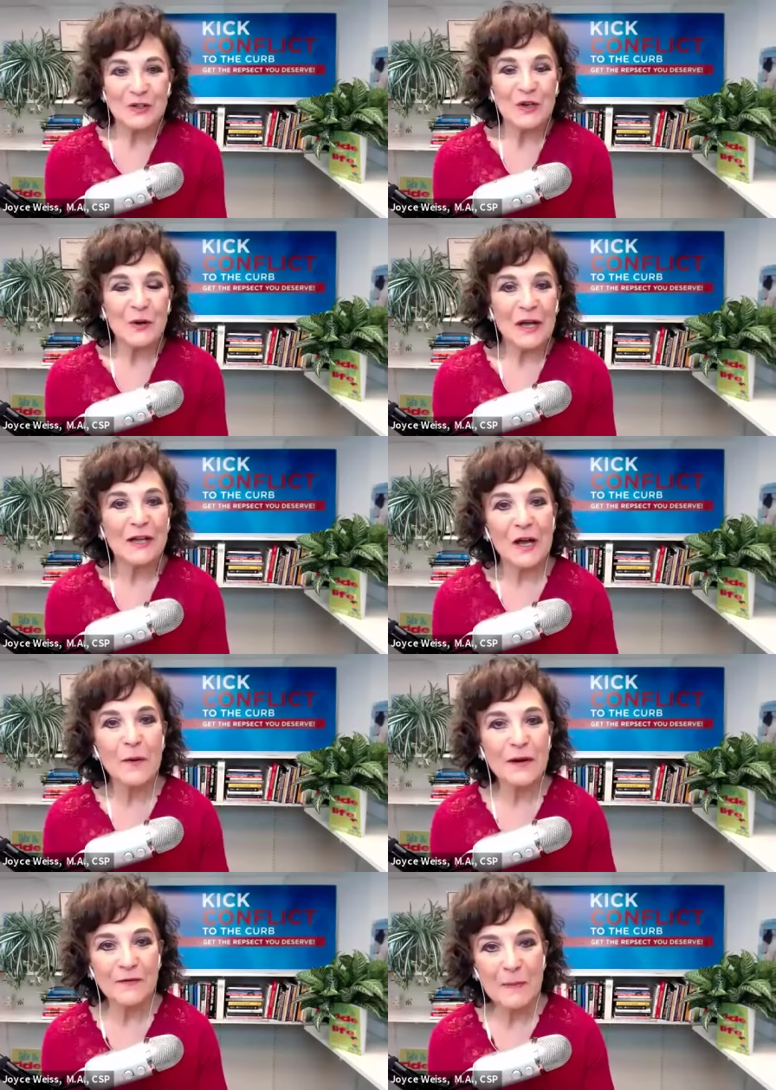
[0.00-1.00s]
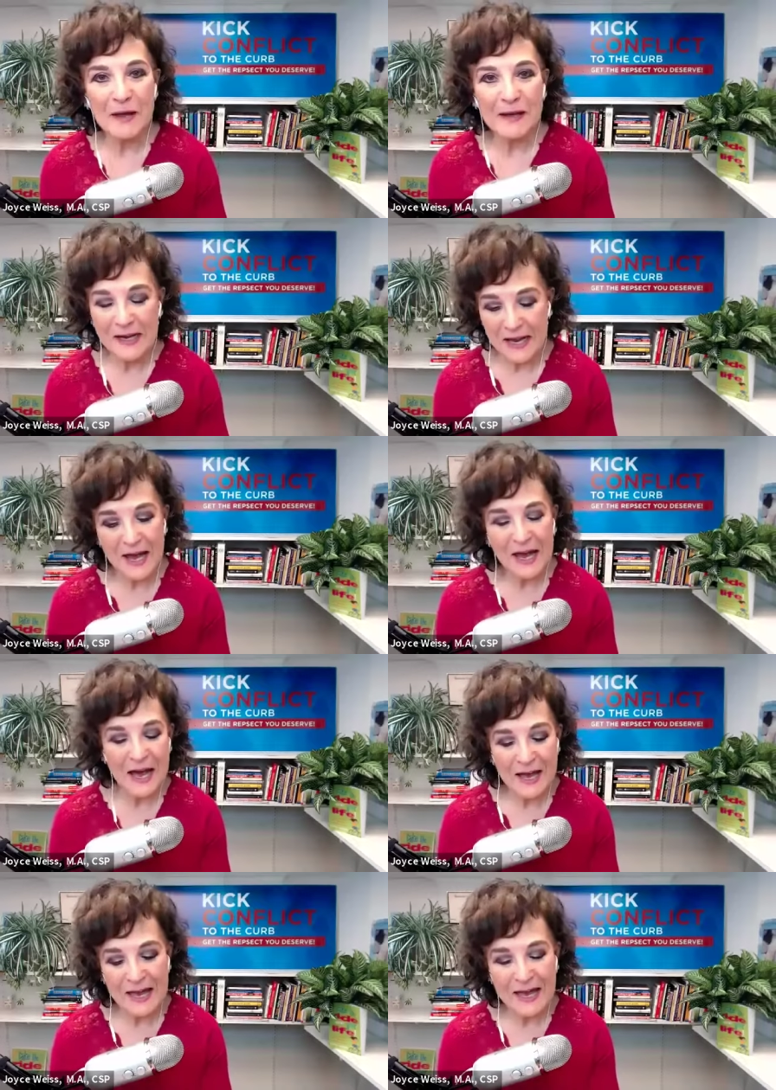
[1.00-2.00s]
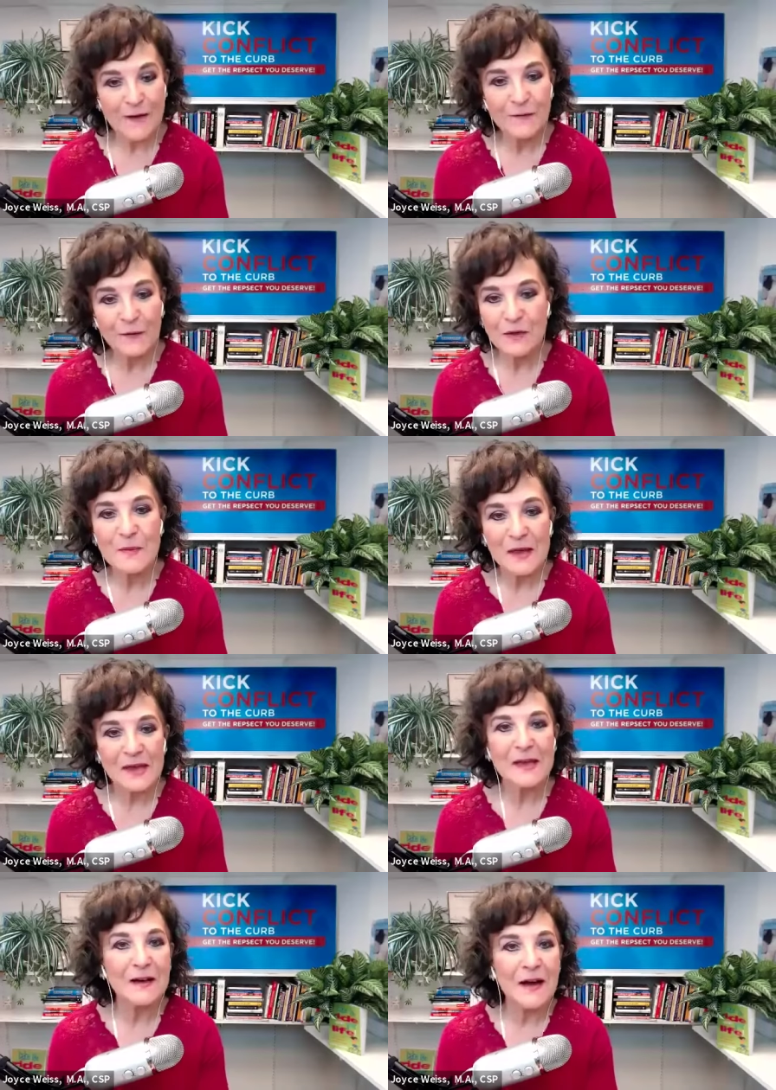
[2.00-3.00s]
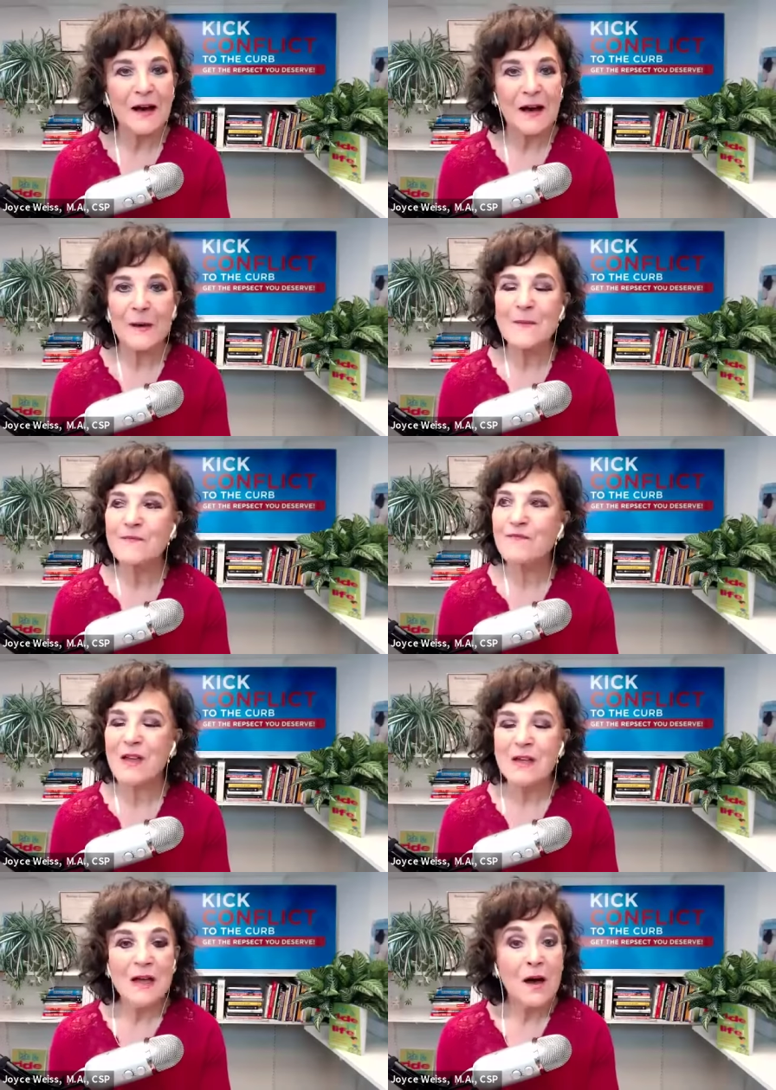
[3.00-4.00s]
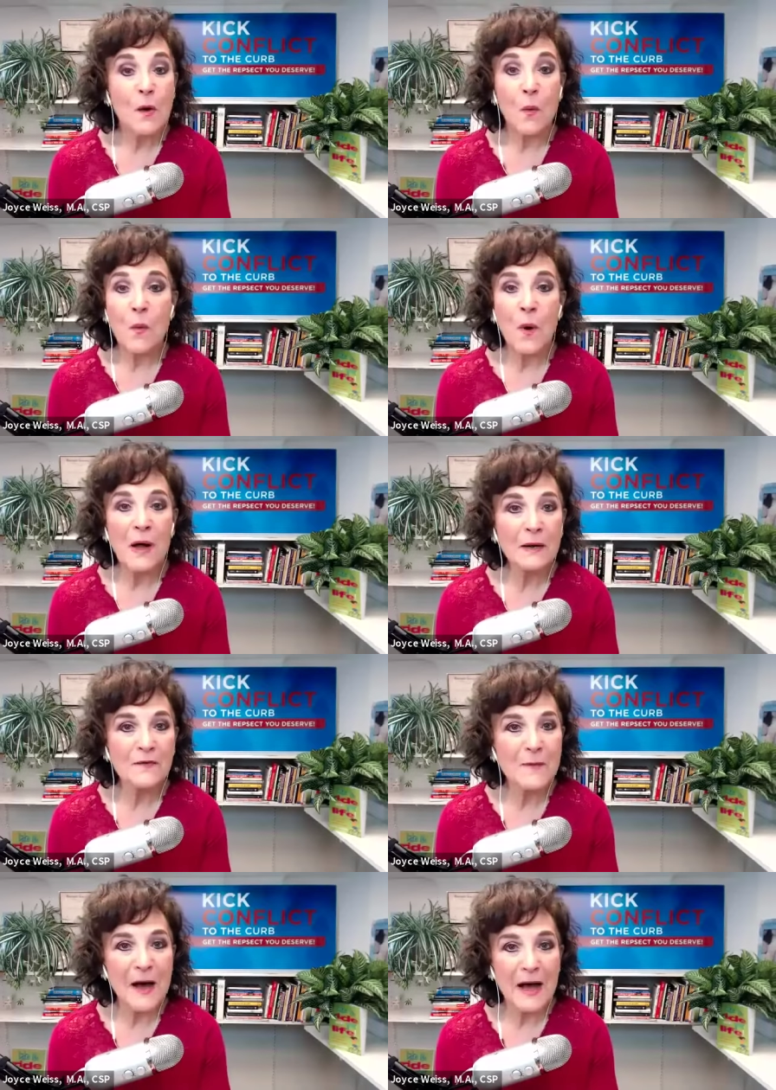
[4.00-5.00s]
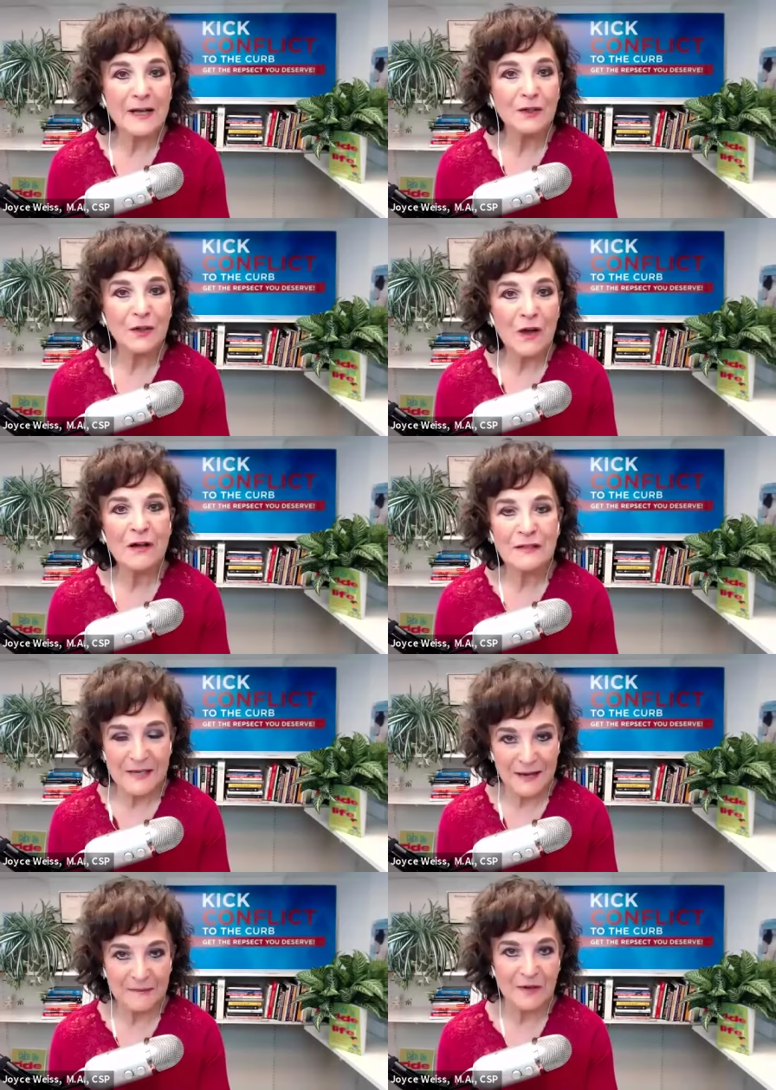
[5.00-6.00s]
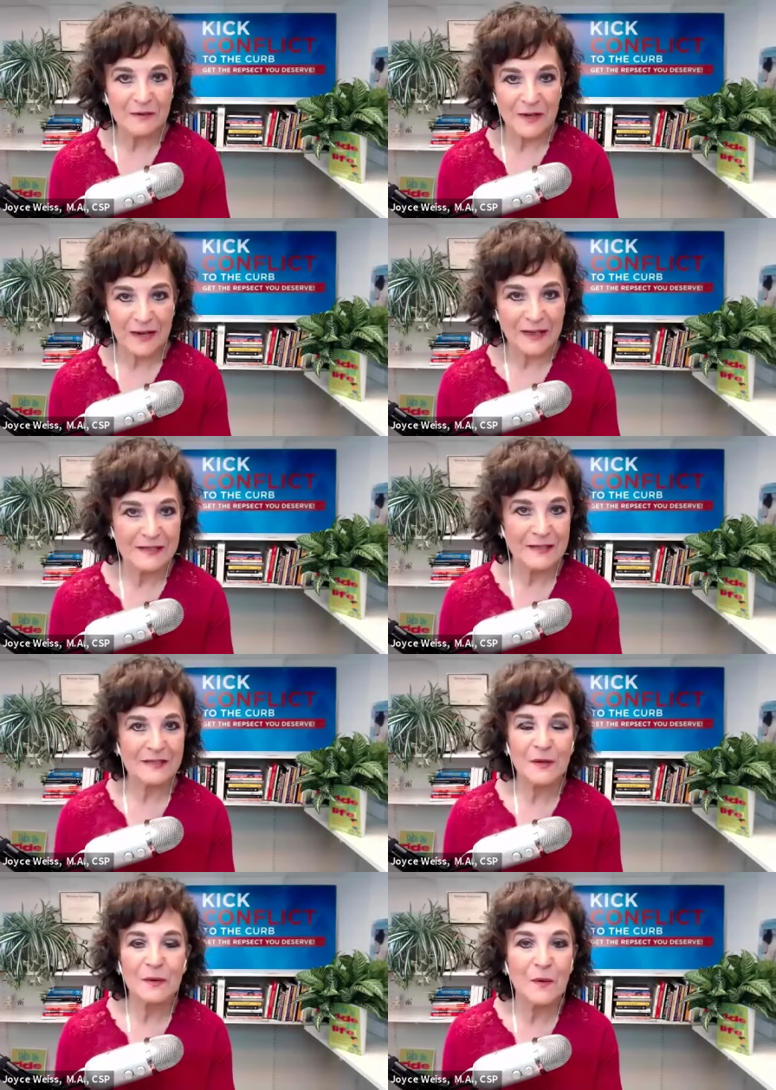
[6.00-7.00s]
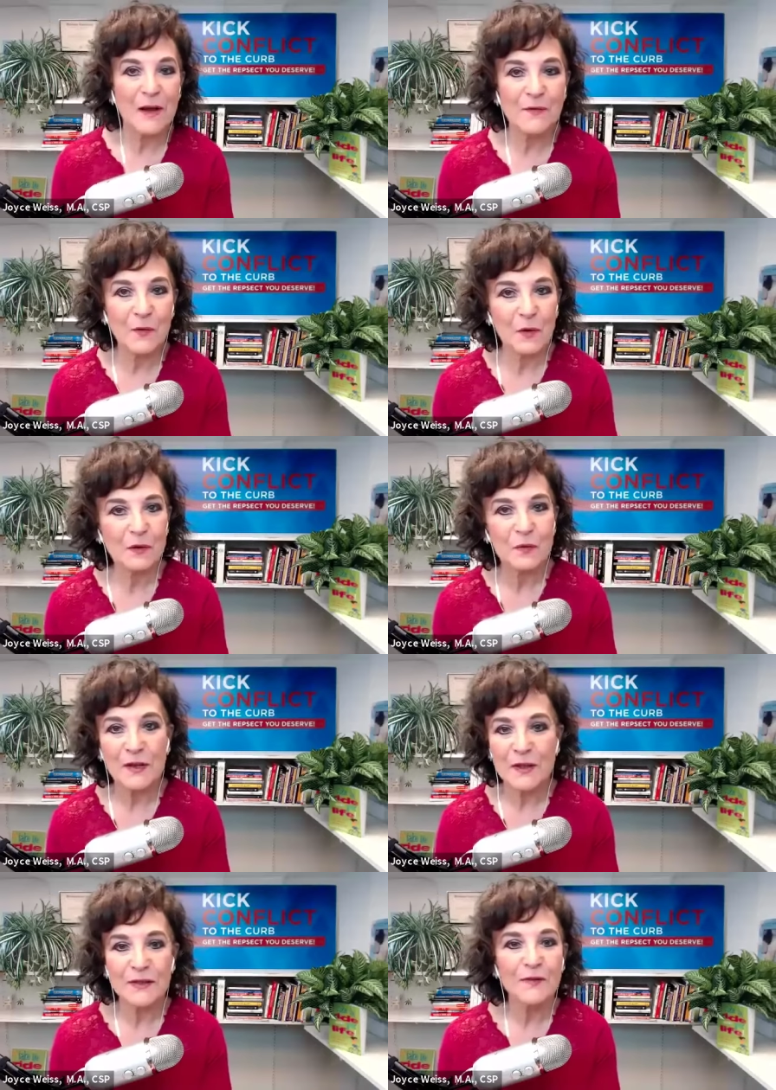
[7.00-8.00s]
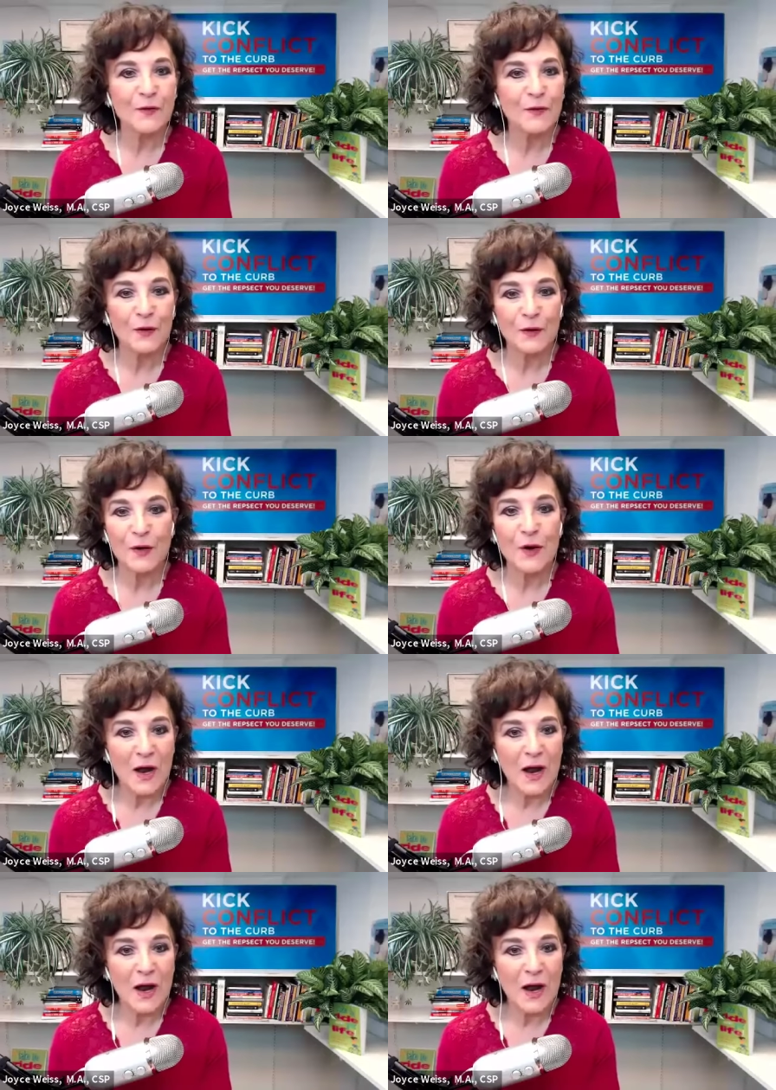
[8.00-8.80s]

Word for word: So hello, everybody. I have with me um, one of my longtime clients who I've worked with for,